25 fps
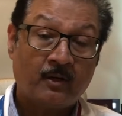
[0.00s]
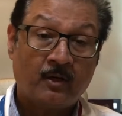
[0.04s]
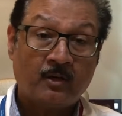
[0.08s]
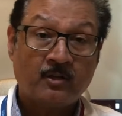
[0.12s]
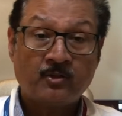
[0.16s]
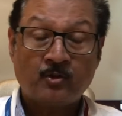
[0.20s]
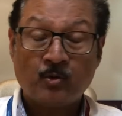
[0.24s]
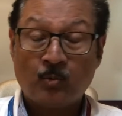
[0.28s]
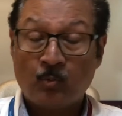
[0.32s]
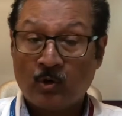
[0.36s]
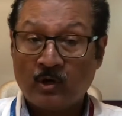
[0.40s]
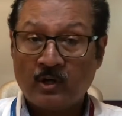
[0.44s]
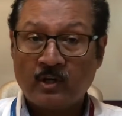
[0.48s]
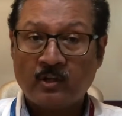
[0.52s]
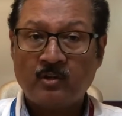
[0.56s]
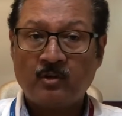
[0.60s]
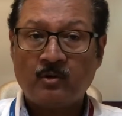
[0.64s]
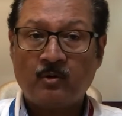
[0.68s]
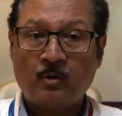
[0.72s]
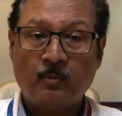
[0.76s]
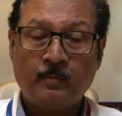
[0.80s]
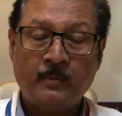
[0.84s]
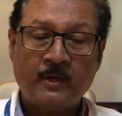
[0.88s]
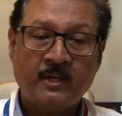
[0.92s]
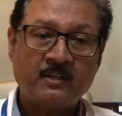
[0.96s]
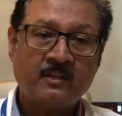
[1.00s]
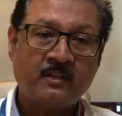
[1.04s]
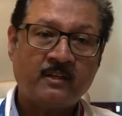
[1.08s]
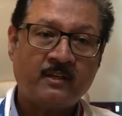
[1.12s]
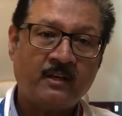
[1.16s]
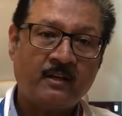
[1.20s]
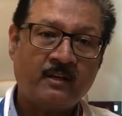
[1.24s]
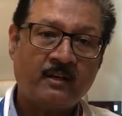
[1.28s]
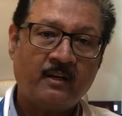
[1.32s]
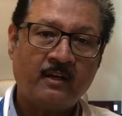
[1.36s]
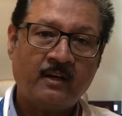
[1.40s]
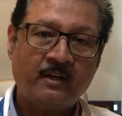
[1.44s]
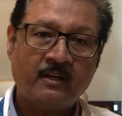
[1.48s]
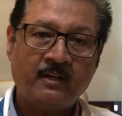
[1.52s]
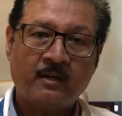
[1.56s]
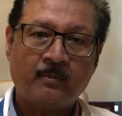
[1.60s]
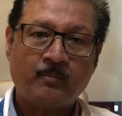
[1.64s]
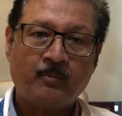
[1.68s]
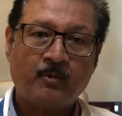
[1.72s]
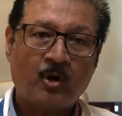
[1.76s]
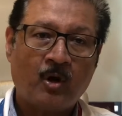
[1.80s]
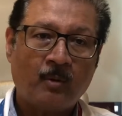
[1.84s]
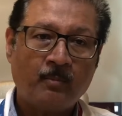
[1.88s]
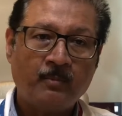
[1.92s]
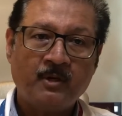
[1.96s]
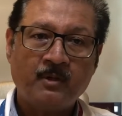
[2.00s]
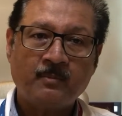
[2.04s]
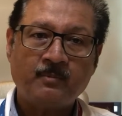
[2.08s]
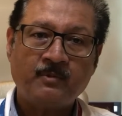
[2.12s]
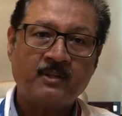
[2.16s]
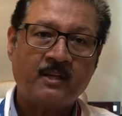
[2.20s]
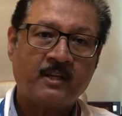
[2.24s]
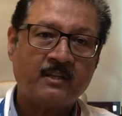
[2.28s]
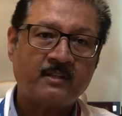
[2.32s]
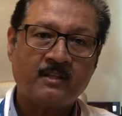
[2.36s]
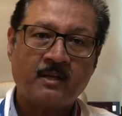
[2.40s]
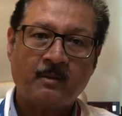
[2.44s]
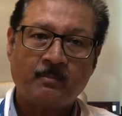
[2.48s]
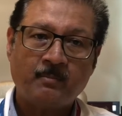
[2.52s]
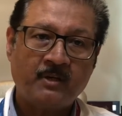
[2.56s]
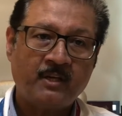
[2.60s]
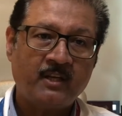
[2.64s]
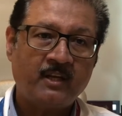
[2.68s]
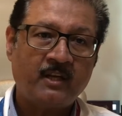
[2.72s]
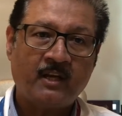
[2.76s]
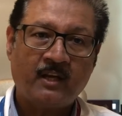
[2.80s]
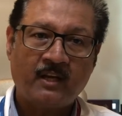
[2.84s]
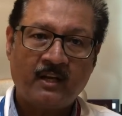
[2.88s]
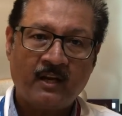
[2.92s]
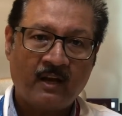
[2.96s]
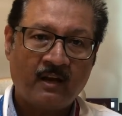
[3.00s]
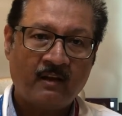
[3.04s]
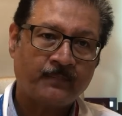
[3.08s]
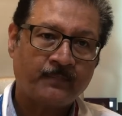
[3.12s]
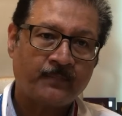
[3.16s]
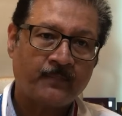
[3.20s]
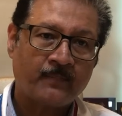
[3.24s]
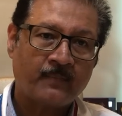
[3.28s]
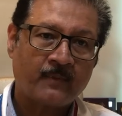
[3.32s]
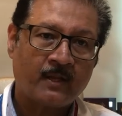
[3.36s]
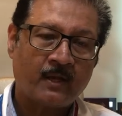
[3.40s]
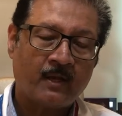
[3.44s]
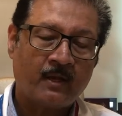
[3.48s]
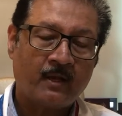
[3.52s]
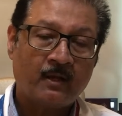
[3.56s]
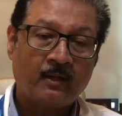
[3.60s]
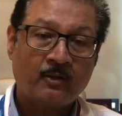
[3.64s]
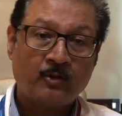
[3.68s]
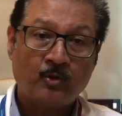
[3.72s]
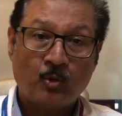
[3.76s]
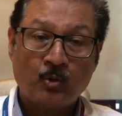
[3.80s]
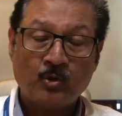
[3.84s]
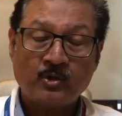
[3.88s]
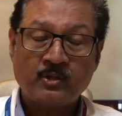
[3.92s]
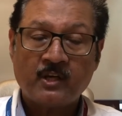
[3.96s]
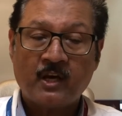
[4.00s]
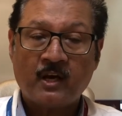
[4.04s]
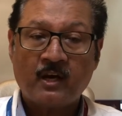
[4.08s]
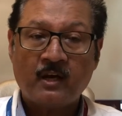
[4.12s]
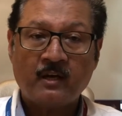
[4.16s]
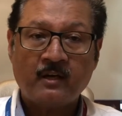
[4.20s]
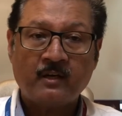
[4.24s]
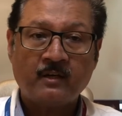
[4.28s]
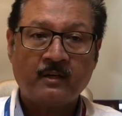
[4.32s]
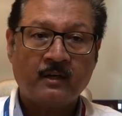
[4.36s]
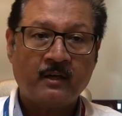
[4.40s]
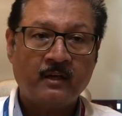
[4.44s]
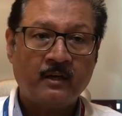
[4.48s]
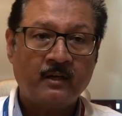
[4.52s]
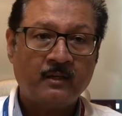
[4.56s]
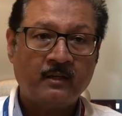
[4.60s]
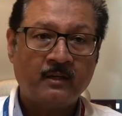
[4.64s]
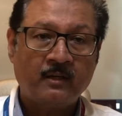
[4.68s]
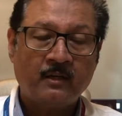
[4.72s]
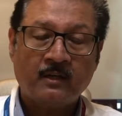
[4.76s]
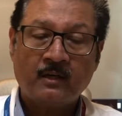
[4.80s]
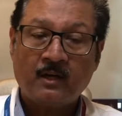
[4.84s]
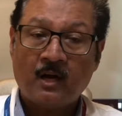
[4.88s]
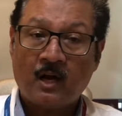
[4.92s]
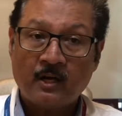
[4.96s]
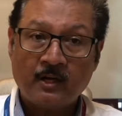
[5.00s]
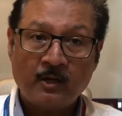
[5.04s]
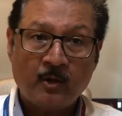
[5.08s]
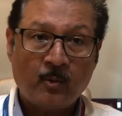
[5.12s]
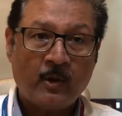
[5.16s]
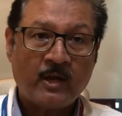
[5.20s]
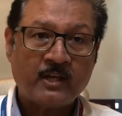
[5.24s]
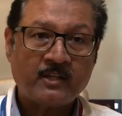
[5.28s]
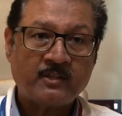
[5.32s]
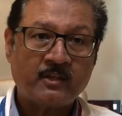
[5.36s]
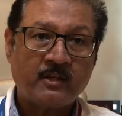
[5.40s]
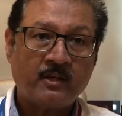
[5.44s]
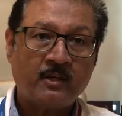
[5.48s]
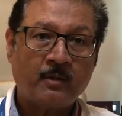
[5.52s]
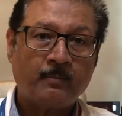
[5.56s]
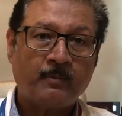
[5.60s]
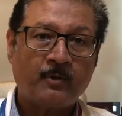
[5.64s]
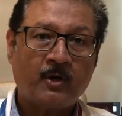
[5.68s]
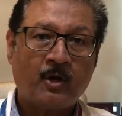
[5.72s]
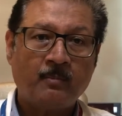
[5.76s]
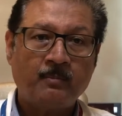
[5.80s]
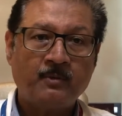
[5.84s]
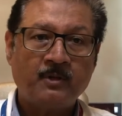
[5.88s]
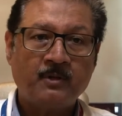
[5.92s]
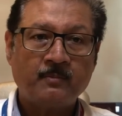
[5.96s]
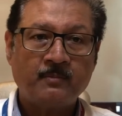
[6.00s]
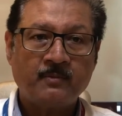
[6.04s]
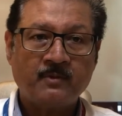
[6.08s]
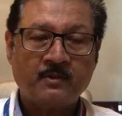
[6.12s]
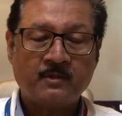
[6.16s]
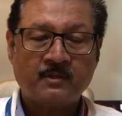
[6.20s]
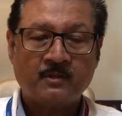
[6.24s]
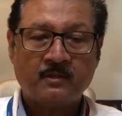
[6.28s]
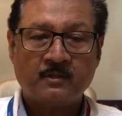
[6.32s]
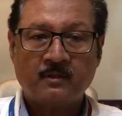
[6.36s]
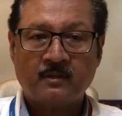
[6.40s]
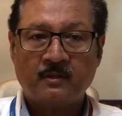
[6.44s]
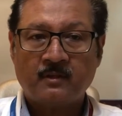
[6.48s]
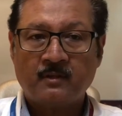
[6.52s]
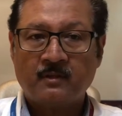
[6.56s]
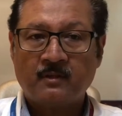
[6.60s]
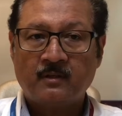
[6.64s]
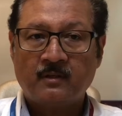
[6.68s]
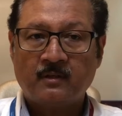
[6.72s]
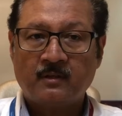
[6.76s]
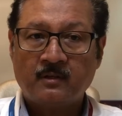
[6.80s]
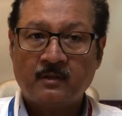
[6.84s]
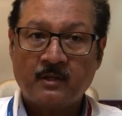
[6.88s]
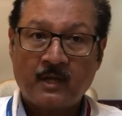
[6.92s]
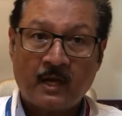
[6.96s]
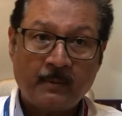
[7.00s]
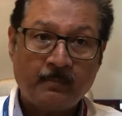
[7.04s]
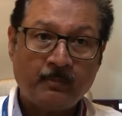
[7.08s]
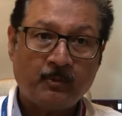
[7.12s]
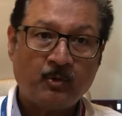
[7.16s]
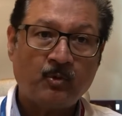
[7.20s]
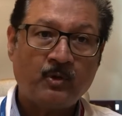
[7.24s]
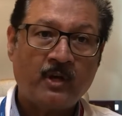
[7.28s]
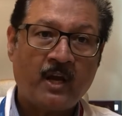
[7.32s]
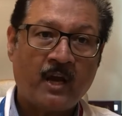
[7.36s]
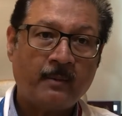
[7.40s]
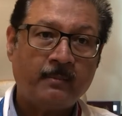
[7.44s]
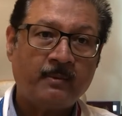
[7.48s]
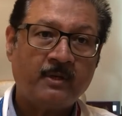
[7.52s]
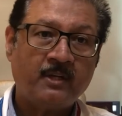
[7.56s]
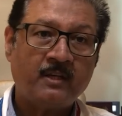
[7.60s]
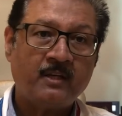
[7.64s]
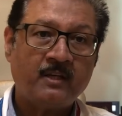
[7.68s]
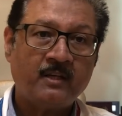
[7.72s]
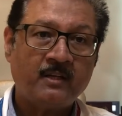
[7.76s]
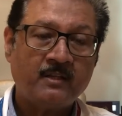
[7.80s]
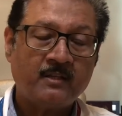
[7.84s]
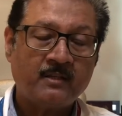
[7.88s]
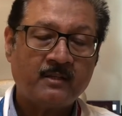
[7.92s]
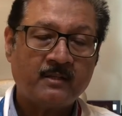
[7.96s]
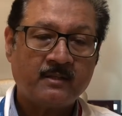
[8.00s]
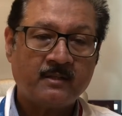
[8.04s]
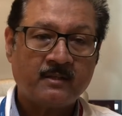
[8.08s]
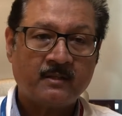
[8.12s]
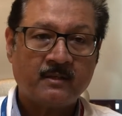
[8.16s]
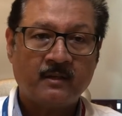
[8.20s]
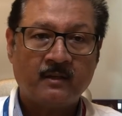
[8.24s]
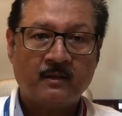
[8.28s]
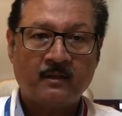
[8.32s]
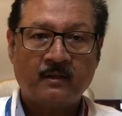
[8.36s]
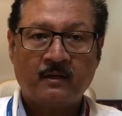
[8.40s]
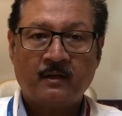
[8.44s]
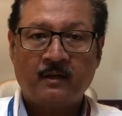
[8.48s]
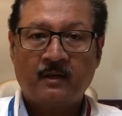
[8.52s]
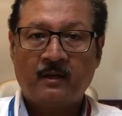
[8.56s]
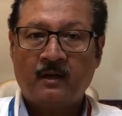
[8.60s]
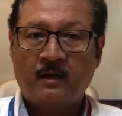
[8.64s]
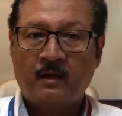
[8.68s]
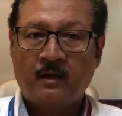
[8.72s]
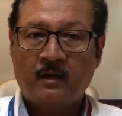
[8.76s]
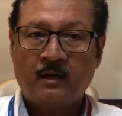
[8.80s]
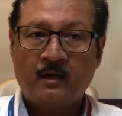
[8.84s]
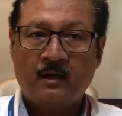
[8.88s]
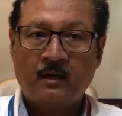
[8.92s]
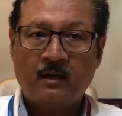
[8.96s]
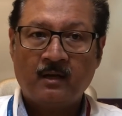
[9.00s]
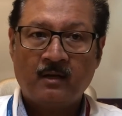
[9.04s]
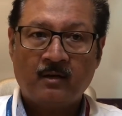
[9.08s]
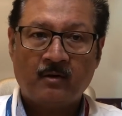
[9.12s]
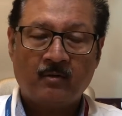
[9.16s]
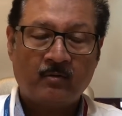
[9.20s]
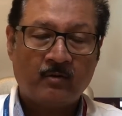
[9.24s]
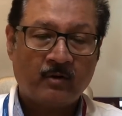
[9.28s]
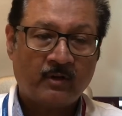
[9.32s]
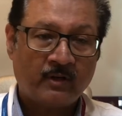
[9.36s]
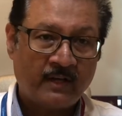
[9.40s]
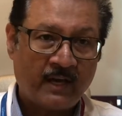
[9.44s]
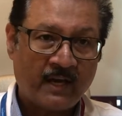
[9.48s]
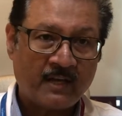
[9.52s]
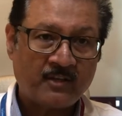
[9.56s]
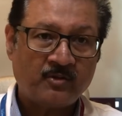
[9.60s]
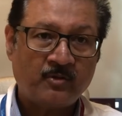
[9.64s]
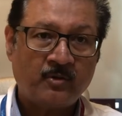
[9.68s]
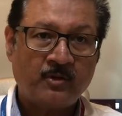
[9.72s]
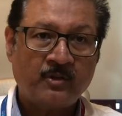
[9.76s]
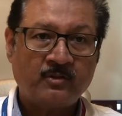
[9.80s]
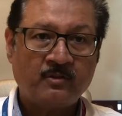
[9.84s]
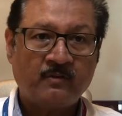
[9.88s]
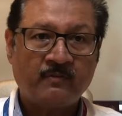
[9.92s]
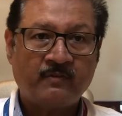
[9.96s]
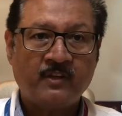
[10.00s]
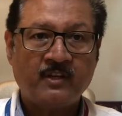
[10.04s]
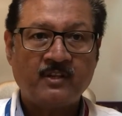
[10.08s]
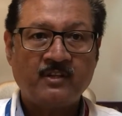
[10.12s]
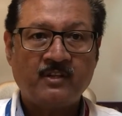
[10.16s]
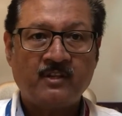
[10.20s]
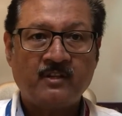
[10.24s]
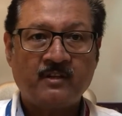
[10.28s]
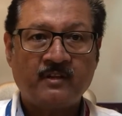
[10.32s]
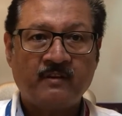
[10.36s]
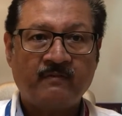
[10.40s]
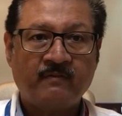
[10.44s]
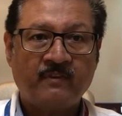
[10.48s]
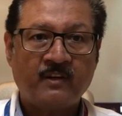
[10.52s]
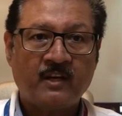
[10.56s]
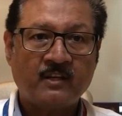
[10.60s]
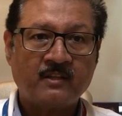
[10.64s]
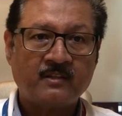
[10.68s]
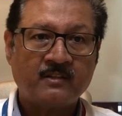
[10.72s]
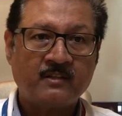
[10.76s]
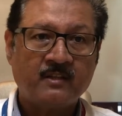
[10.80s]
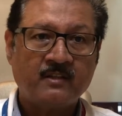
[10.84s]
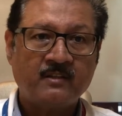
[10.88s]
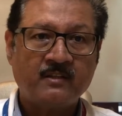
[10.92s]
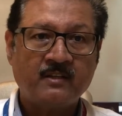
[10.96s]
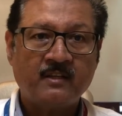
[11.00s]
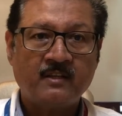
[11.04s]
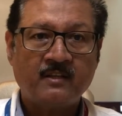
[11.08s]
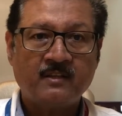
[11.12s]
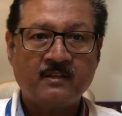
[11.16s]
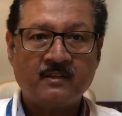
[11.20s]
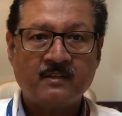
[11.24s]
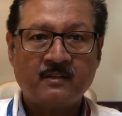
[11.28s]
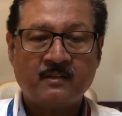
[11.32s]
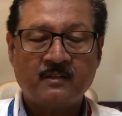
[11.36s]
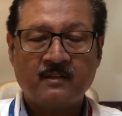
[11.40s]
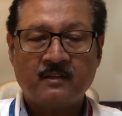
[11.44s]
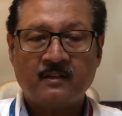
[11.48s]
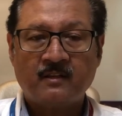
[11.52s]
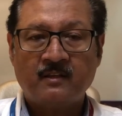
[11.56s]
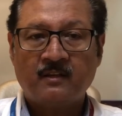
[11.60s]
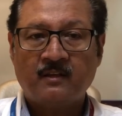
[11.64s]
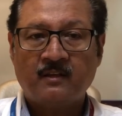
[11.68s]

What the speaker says: So, what are the obesity related problems that somebody can have? Those are cardiovascular problems, type 2 diabetes, uh, gastroesophageal reflux disease,